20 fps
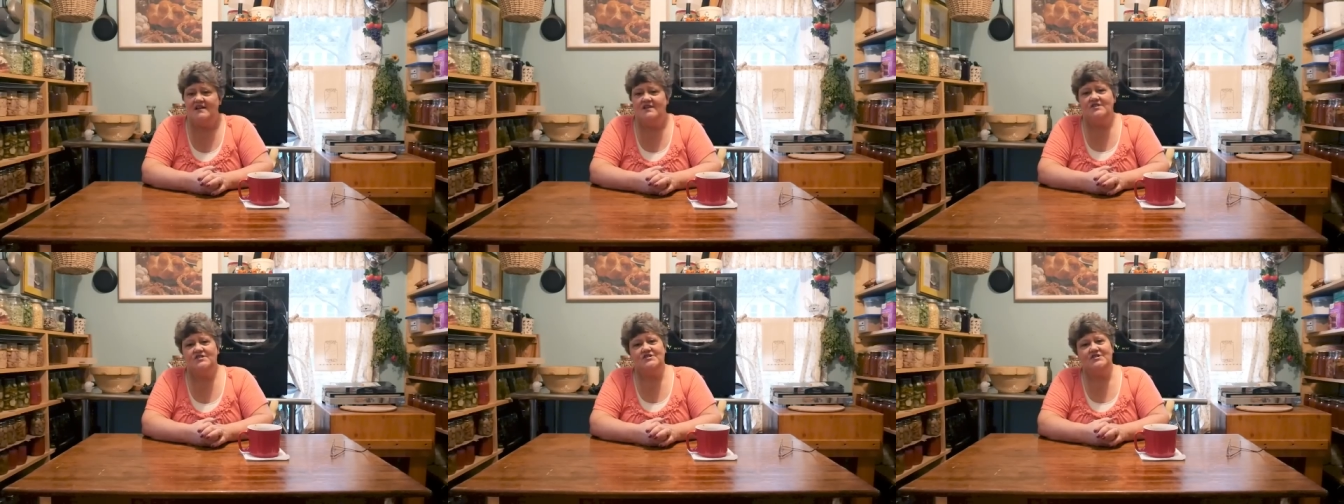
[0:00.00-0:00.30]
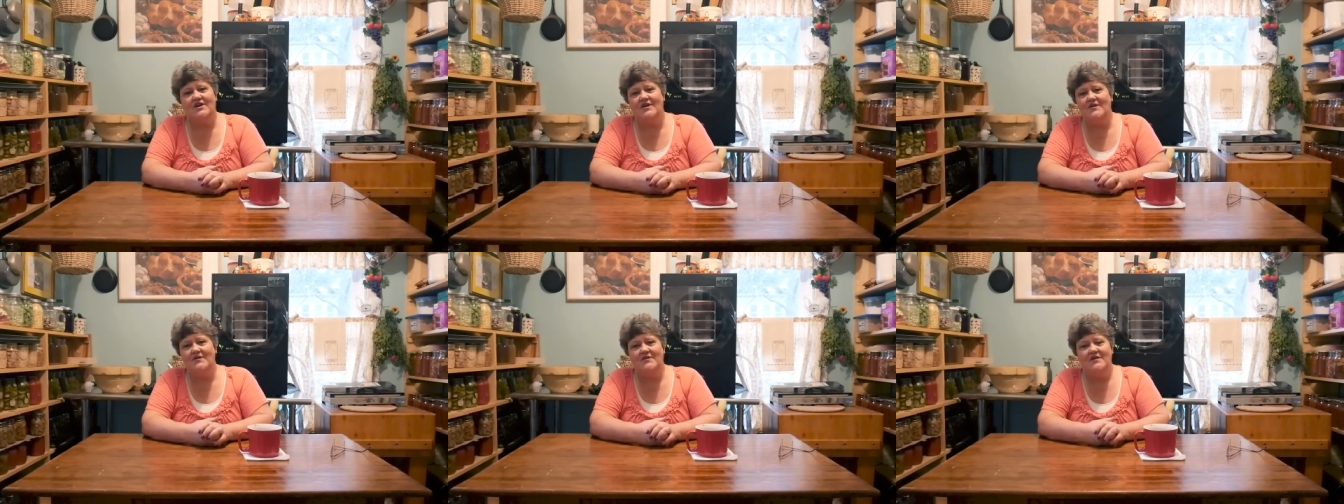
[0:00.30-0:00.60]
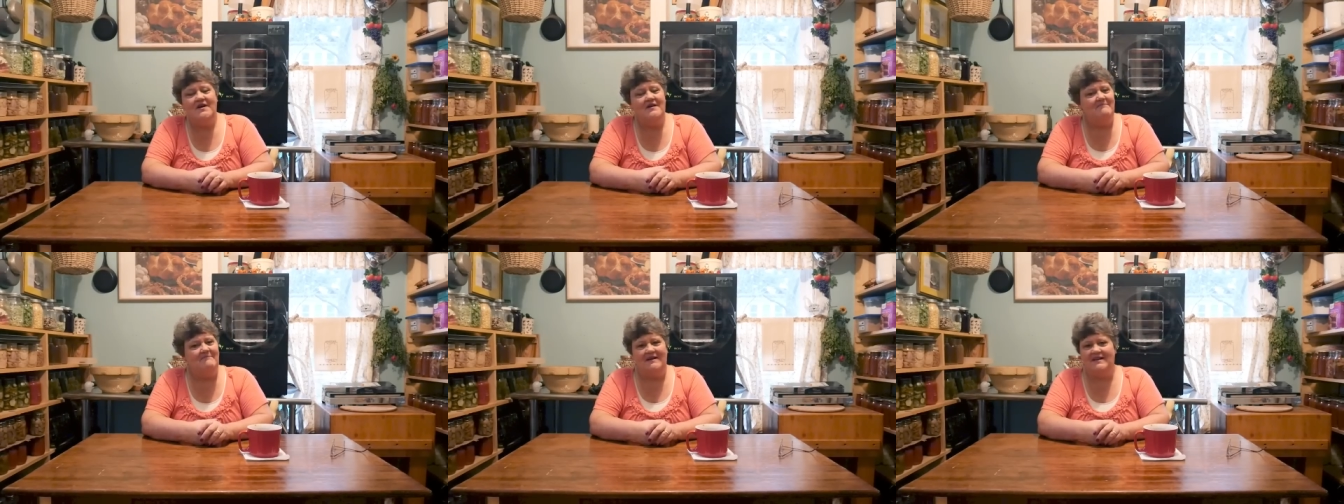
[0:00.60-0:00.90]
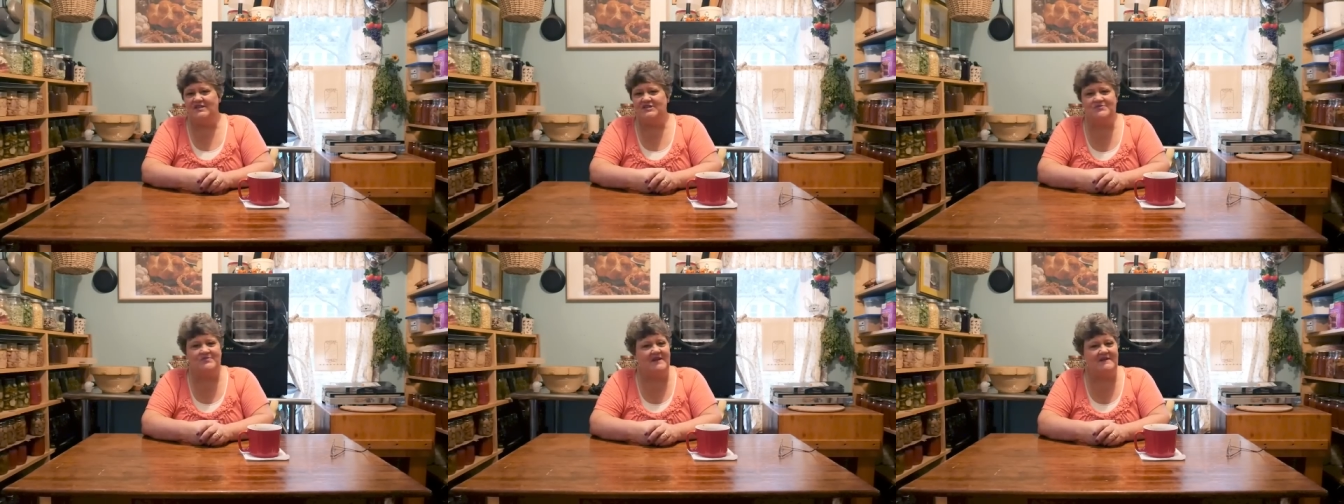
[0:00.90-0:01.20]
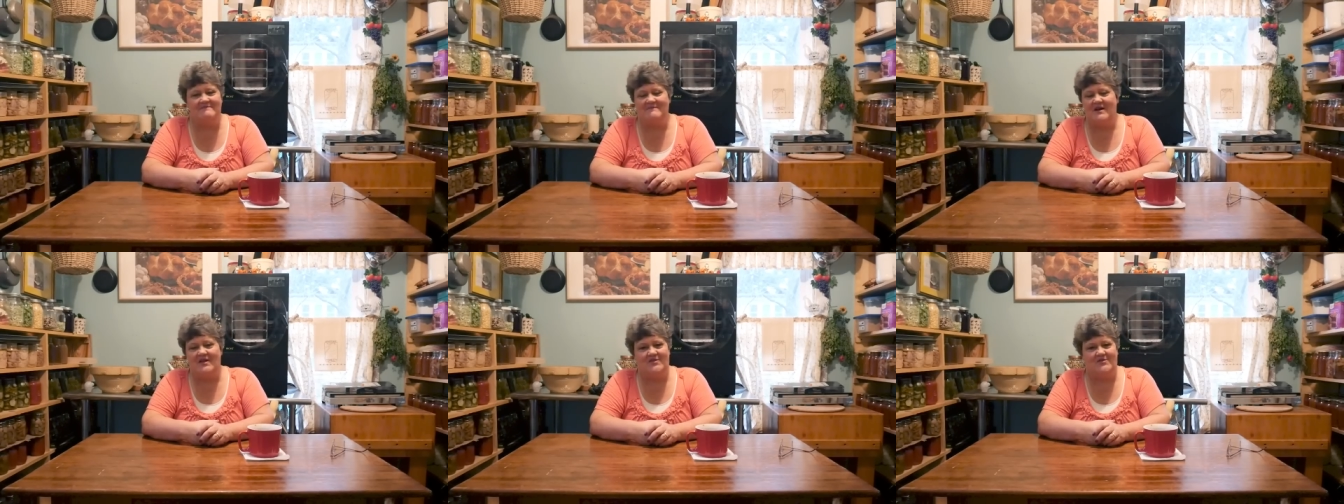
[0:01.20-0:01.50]
So my
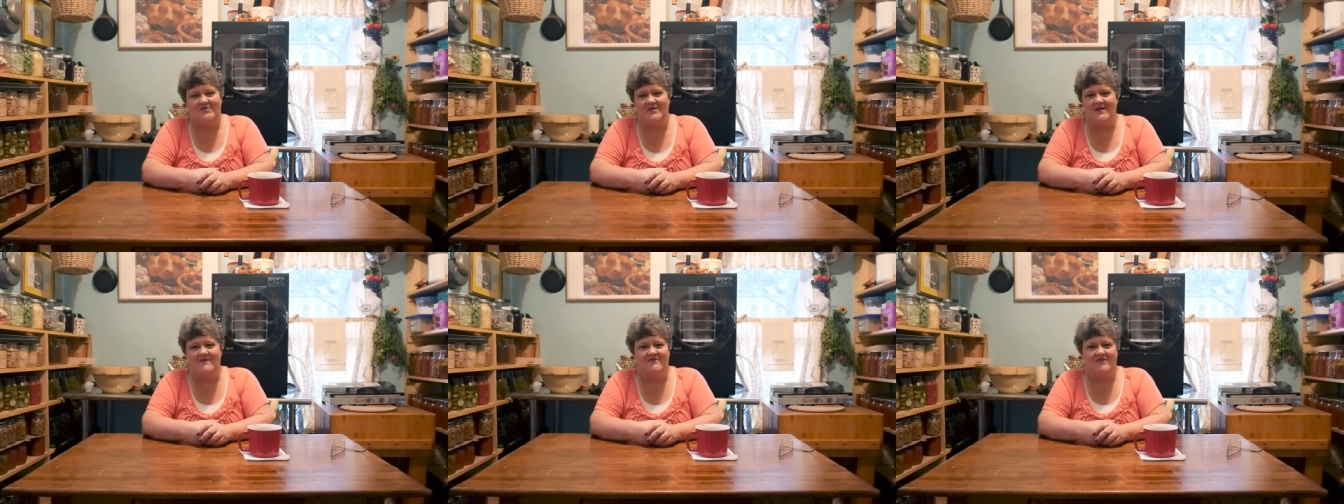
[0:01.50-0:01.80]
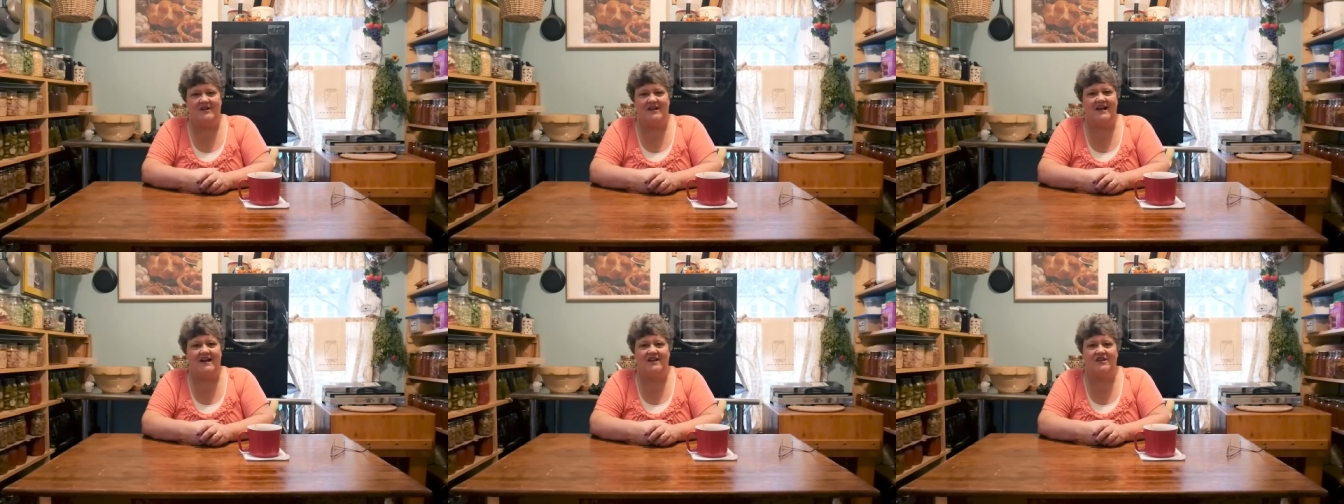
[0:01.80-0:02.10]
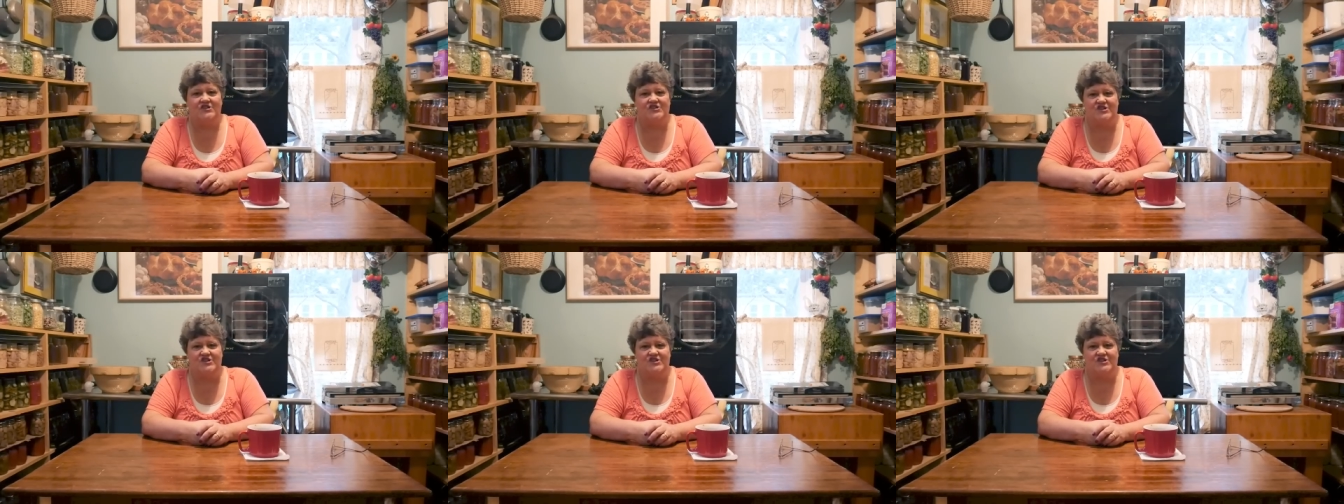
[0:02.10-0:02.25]
sweet mother never got a